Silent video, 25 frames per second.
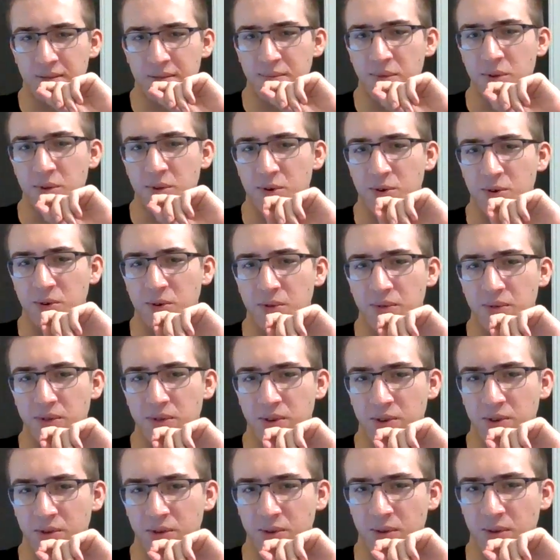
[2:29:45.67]
No,
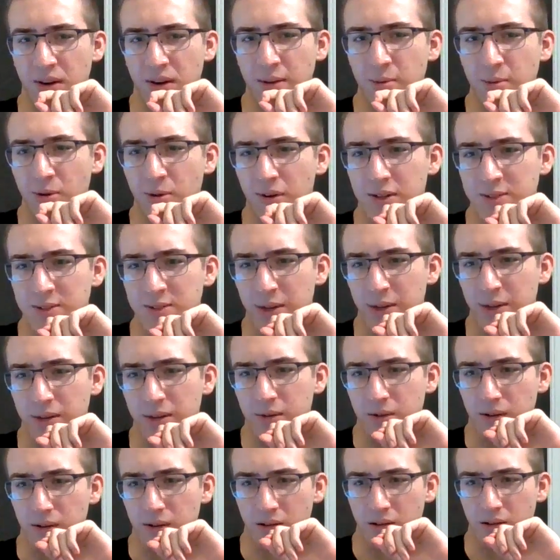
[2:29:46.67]
yo no hablo
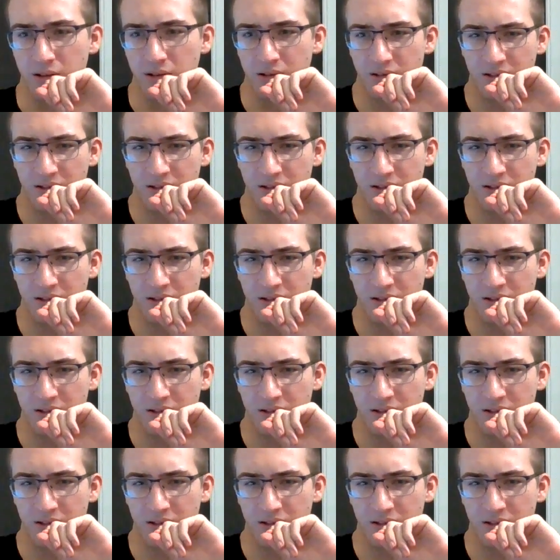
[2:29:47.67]
español.